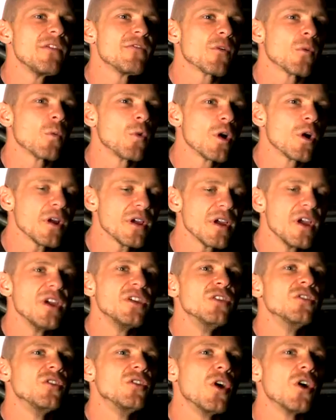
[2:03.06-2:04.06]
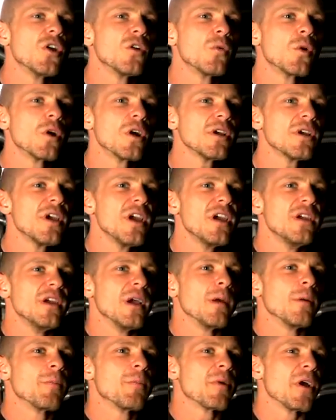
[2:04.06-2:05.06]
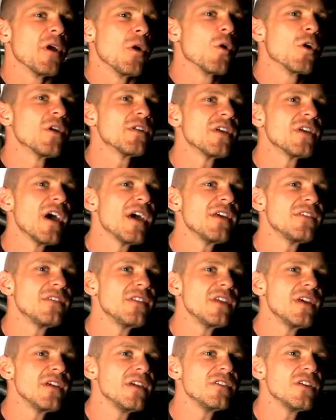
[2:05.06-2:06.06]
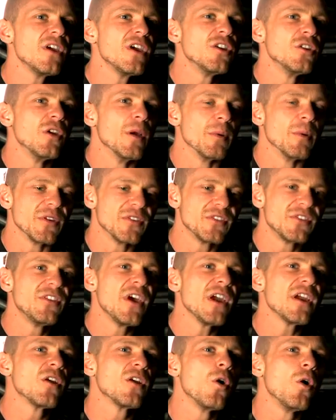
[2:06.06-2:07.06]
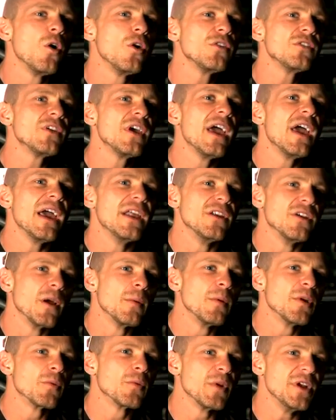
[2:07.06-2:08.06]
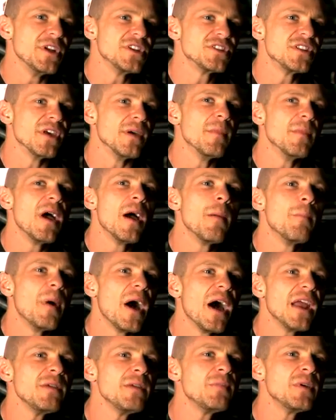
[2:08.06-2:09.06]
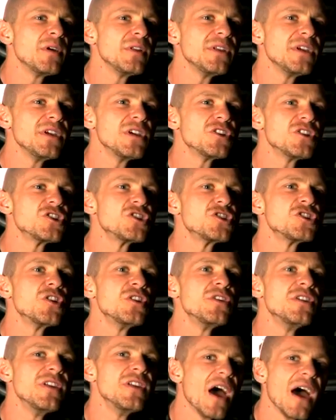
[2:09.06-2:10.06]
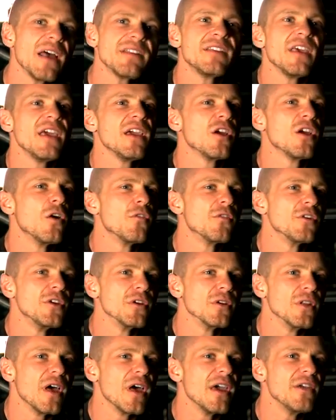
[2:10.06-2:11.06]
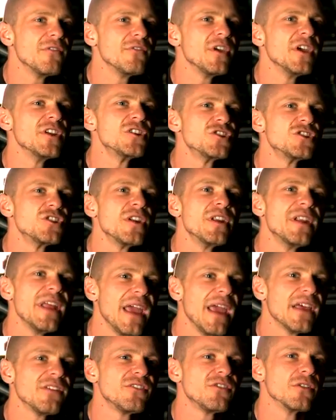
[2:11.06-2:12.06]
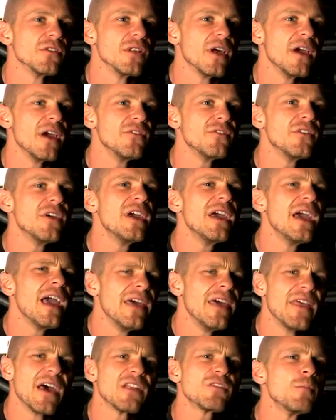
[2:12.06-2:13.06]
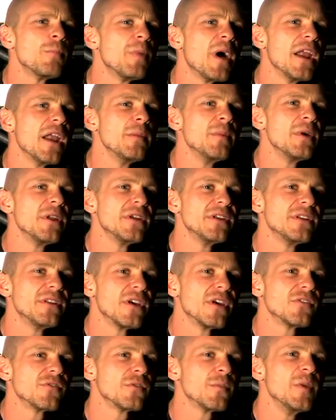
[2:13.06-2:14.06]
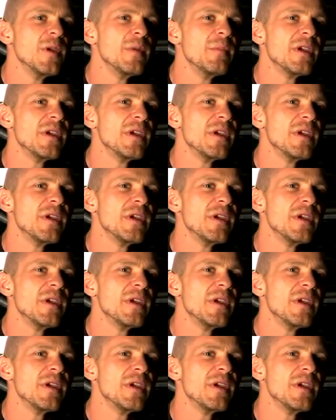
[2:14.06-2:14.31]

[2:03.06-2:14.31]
for work, you go to work, you're able to prioritize things, you're able to set goals, and you're able to reach them. Bodybuilding should not take over your life. It should enhance your life. And that's what bodybuilding does for me. It